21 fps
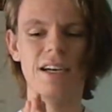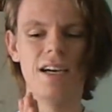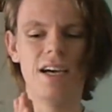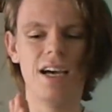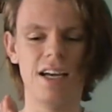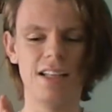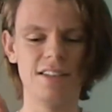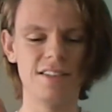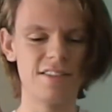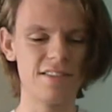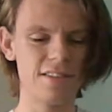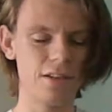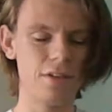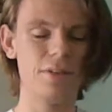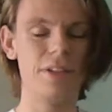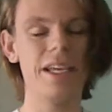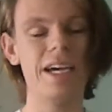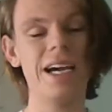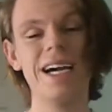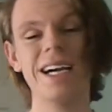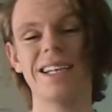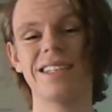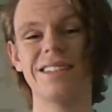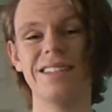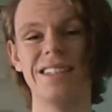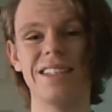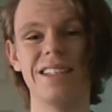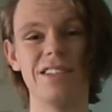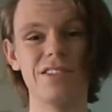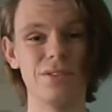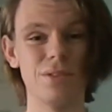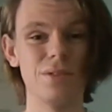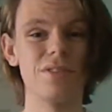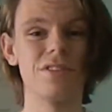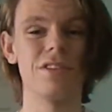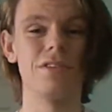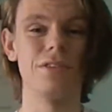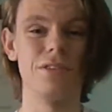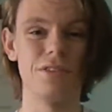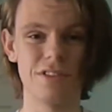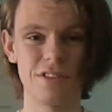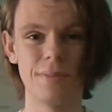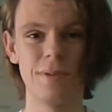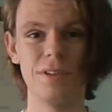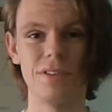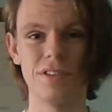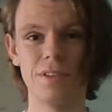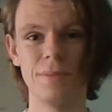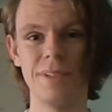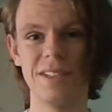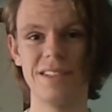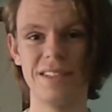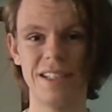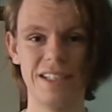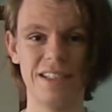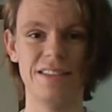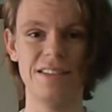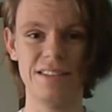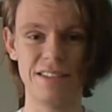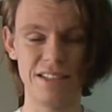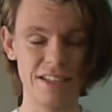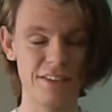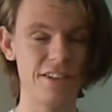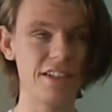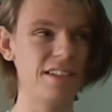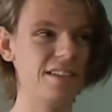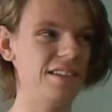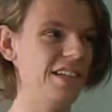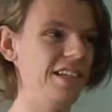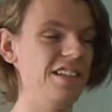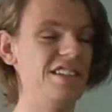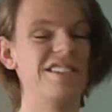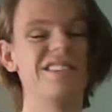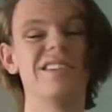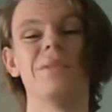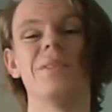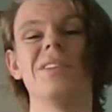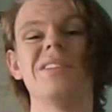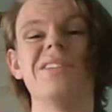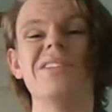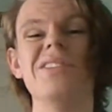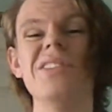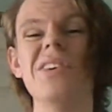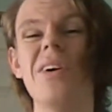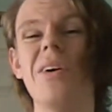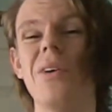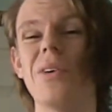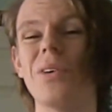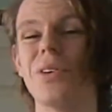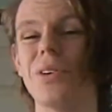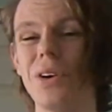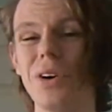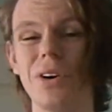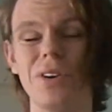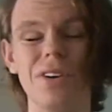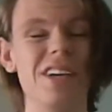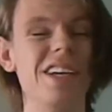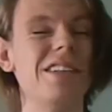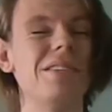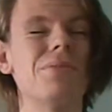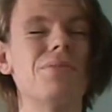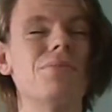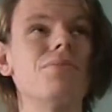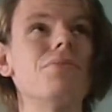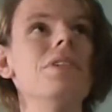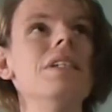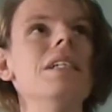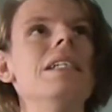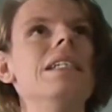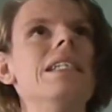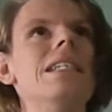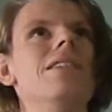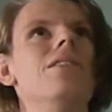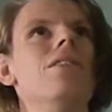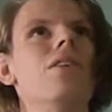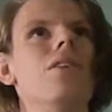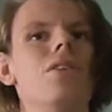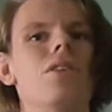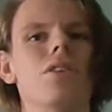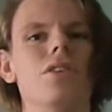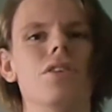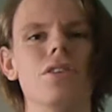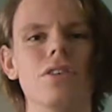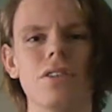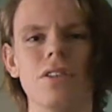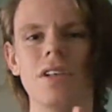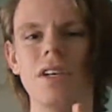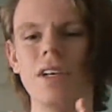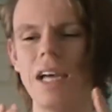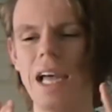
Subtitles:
And so the acting is also not supposed to be taken seriously, and so it's not good. It's really not good.